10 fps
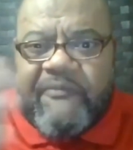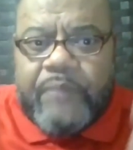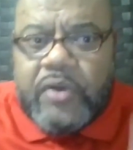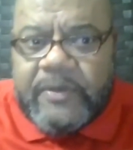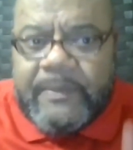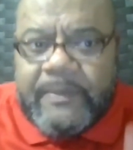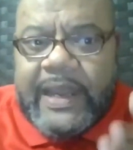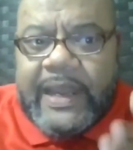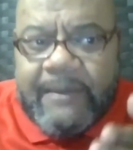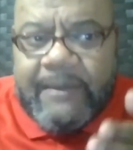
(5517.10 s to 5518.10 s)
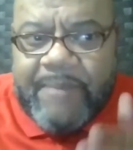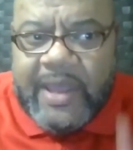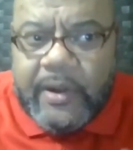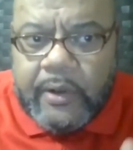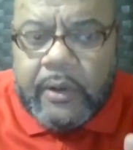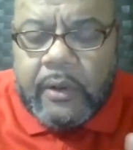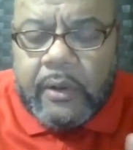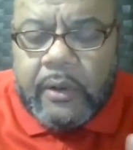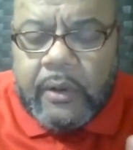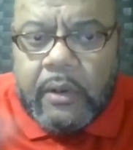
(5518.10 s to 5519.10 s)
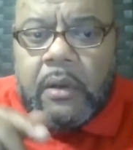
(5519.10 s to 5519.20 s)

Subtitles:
have put me in a better